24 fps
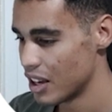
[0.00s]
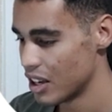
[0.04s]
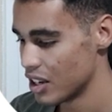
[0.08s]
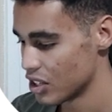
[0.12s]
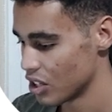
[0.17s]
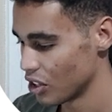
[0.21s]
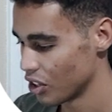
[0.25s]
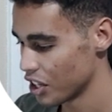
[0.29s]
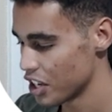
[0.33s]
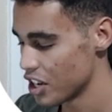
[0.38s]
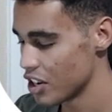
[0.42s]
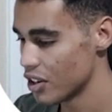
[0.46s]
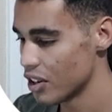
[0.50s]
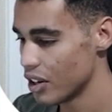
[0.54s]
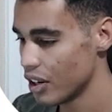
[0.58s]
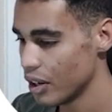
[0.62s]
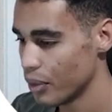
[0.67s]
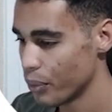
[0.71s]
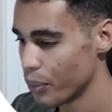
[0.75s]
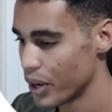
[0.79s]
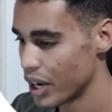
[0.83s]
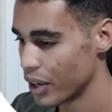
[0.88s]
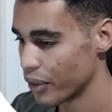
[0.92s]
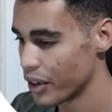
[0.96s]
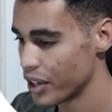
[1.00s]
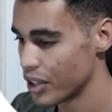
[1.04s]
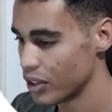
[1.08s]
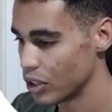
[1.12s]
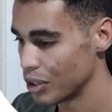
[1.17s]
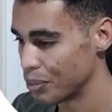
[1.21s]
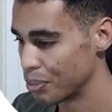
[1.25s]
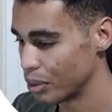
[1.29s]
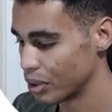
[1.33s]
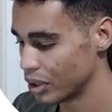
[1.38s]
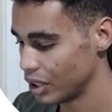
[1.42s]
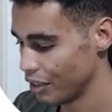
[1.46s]
So here we are going
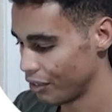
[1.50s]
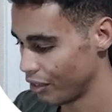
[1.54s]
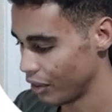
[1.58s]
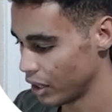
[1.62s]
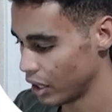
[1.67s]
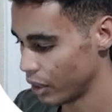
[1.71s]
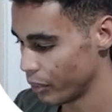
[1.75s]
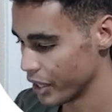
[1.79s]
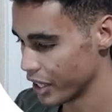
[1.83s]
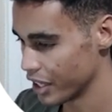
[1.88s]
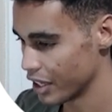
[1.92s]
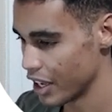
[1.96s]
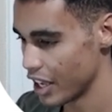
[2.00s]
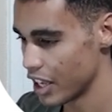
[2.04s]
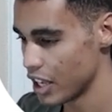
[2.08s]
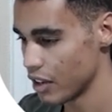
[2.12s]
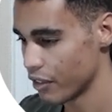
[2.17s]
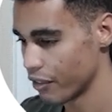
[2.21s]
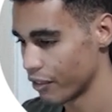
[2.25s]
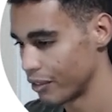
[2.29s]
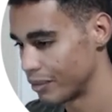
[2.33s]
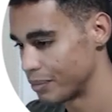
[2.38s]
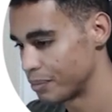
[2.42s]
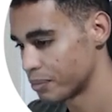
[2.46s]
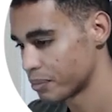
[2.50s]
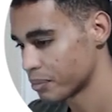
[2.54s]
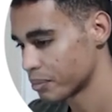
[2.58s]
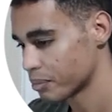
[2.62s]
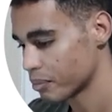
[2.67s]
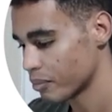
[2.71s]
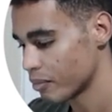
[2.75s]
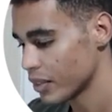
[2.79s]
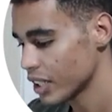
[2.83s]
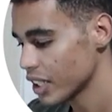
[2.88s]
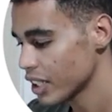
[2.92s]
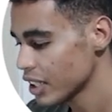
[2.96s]
to put the following. If
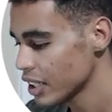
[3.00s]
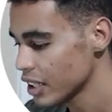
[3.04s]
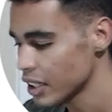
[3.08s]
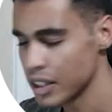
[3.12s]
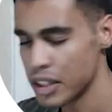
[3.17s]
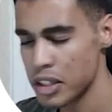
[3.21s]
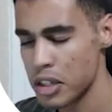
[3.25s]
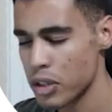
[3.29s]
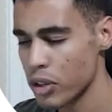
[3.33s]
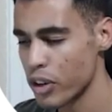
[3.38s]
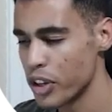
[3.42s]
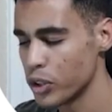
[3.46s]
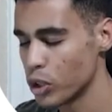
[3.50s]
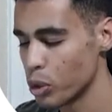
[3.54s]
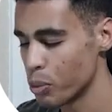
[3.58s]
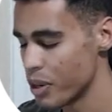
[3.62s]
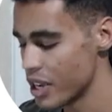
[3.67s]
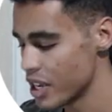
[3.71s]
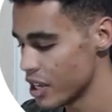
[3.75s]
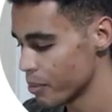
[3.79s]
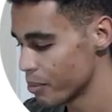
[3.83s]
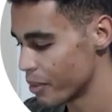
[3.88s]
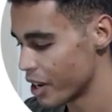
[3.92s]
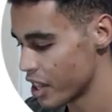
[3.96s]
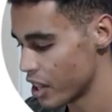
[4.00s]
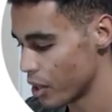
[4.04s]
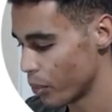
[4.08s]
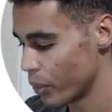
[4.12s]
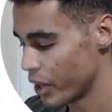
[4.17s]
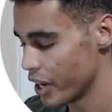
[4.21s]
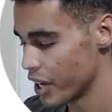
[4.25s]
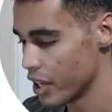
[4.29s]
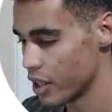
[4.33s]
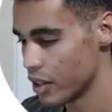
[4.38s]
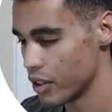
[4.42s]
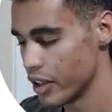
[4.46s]
this is going to be, by the
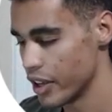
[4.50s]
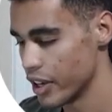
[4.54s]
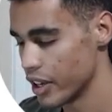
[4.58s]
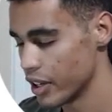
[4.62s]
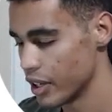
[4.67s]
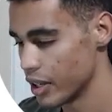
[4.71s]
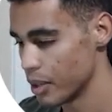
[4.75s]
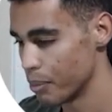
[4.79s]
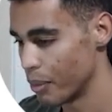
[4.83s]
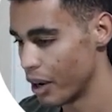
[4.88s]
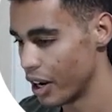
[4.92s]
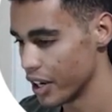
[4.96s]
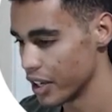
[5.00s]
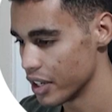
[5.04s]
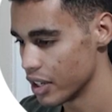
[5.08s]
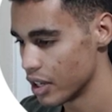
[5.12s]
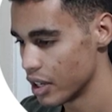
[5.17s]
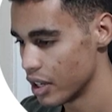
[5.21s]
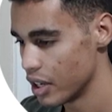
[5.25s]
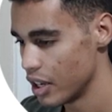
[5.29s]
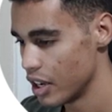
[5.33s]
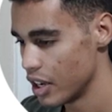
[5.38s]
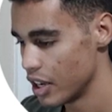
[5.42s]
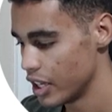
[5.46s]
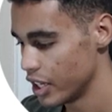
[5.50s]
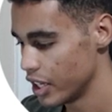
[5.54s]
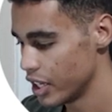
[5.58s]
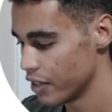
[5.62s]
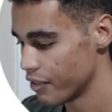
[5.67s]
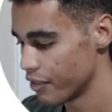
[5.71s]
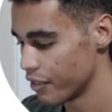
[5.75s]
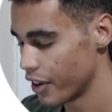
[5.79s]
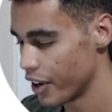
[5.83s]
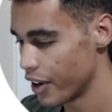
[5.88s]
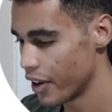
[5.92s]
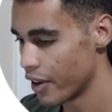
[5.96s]
way, the by.
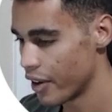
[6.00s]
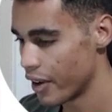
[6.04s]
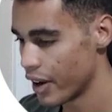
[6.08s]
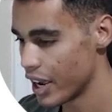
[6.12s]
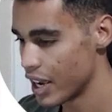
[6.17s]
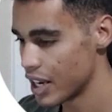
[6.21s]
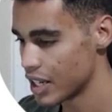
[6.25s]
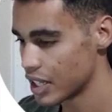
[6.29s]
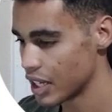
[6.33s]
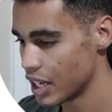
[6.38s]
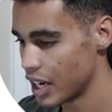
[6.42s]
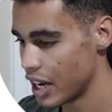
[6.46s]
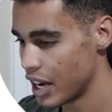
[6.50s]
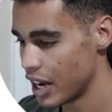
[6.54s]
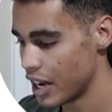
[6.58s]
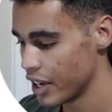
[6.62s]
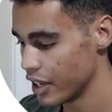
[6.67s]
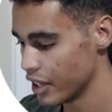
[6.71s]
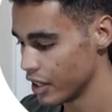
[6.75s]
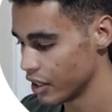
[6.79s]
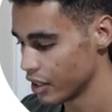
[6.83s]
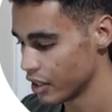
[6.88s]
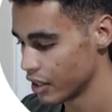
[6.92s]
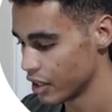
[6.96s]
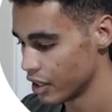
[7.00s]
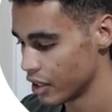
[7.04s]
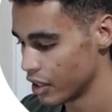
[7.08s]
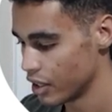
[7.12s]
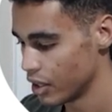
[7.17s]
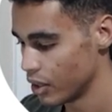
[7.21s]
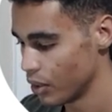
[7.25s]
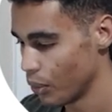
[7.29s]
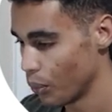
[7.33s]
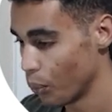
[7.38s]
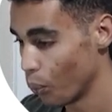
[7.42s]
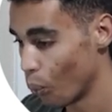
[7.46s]
If RSI
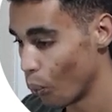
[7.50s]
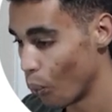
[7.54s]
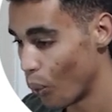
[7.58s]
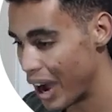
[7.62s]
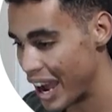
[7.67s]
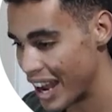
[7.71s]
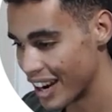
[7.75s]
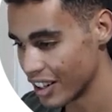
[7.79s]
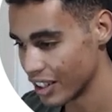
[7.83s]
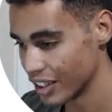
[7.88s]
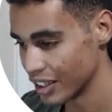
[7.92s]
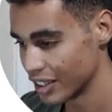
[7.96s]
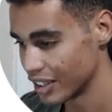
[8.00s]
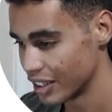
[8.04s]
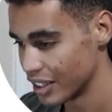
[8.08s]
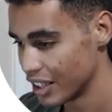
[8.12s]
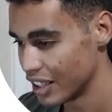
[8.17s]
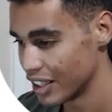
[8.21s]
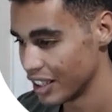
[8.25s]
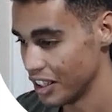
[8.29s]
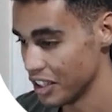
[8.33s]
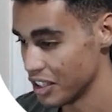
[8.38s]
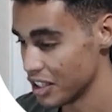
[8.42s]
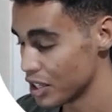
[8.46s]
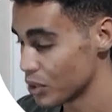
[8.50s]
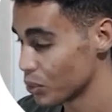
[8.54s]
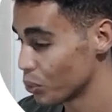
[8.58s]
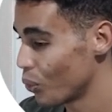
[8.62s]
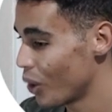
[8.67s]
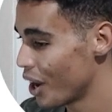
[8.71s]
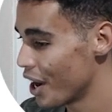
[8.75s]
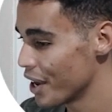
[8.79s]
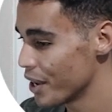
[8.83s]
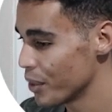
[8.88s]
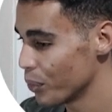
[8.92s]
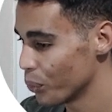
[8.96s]
1, this is
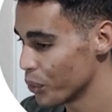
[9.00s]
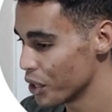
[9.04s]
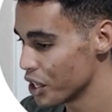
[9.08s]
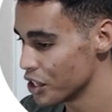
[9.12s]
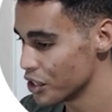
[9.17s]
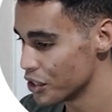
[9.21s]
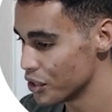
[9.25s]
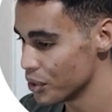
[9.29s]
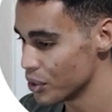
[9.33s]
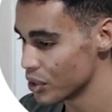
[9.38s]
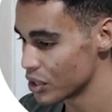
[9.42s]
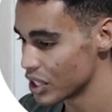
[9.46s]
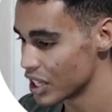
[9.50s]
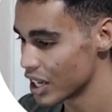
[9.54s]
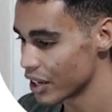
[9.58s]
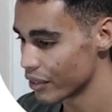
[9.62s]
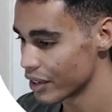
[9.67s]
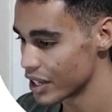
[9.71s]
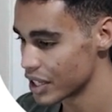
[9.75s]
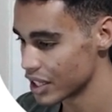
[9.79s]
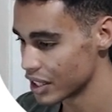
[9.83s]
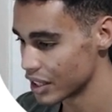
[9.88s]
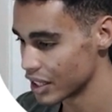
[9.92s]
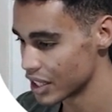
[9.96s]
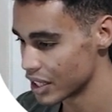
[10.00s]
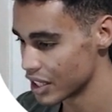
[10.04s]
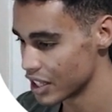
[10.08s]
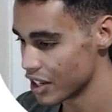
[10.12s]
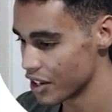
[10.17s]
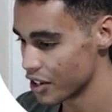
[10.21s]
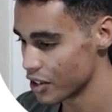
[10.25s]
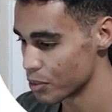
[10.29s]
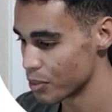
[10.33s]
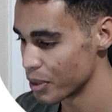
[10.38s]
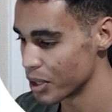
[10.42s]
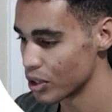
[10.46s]
why we use the array zeta
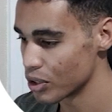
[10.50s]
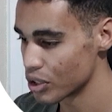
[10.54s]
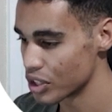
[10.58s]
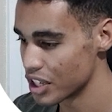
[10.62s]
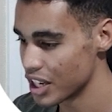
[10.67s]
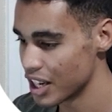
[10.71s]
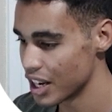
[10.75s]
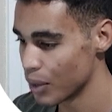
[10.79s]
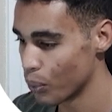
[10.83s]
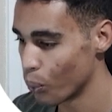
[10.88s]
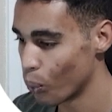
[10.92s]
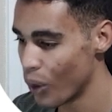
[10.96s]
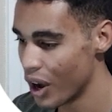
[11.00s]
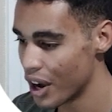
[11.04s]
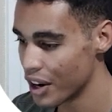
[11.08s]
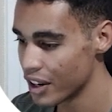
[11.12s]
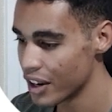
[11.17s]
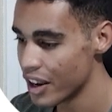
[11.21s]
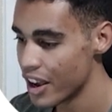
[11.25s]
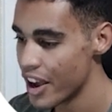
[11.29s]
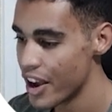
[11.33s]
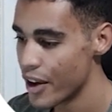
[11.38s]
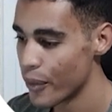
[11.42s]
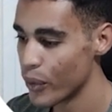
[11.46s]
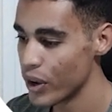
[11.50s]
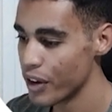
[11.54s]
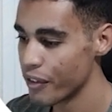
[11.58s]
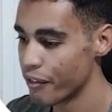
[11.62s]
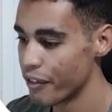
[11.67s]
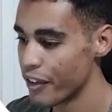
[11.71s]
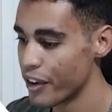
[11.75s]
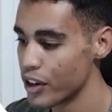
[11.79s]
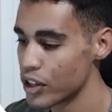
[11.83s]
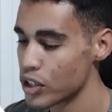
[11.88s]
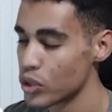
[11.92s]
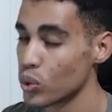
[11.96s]
series, because 1
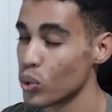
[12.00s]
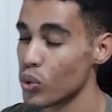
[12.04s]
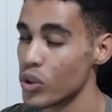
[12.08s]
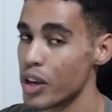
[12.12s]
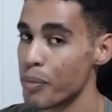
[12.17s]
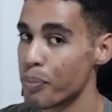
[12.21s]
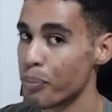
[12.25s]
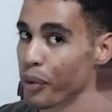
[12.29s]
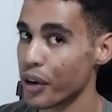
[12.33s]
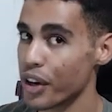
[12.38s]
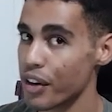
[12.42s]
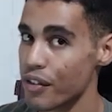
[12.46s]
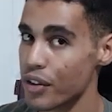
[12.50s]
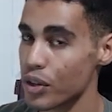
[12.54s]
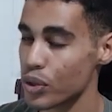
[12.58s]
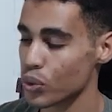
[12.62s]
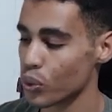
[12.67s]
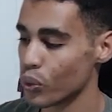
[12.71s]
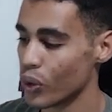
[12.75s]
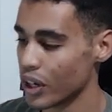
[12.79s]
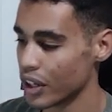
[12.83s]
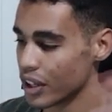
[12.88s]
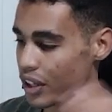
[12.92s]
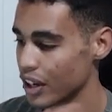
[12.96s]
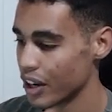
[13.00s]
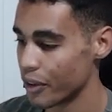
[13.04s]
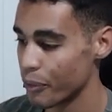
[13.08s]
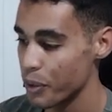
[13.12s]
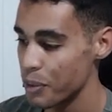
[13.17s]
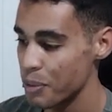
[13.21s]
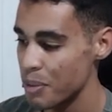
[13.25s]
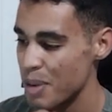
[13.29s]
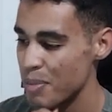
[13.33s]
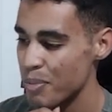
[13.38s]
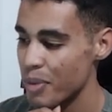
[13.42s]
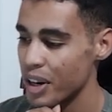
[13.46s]
refers to the previous one. And
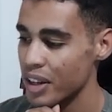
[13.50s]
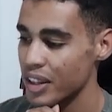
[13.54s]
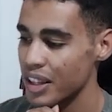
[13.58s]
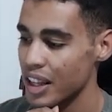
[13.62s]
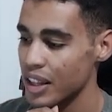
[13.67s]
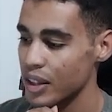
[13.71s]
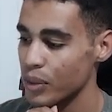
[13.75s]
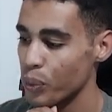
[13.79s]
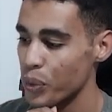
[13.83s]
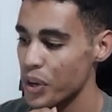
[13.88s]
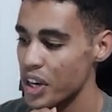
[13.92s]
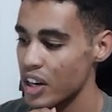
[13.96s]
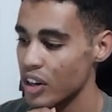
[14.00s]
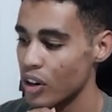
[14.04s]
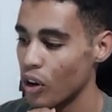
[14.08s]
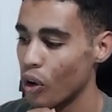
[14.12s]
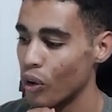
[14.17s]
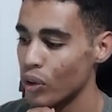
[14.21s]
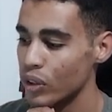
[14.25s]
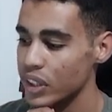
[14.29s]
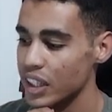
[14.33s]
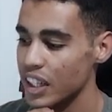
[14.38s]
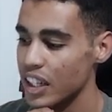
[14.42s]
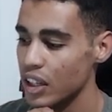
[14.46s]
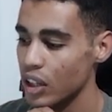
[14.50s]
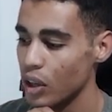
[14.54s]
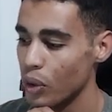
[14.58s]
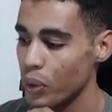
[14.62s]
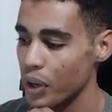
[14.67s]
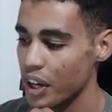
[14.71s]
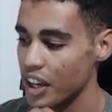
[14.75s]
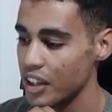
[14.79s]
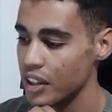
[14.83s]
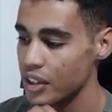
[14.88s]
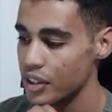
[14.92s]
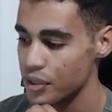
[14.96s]
remember that we are only
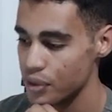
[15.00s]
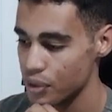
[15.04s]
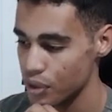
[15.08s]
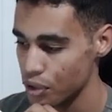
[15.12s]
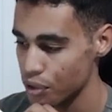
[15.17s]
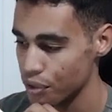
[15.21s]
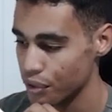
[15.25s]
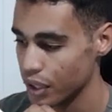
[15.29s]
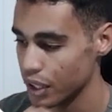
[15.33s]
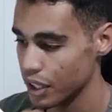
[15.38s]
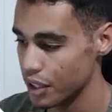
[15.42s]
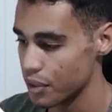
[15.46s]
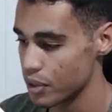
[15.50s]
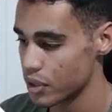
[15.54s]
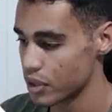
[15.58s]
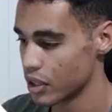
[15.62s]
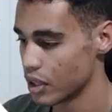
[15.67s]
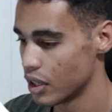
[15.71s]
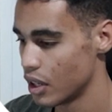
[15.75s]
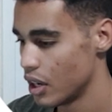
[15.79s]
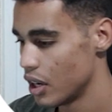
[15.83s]
loading 2 values.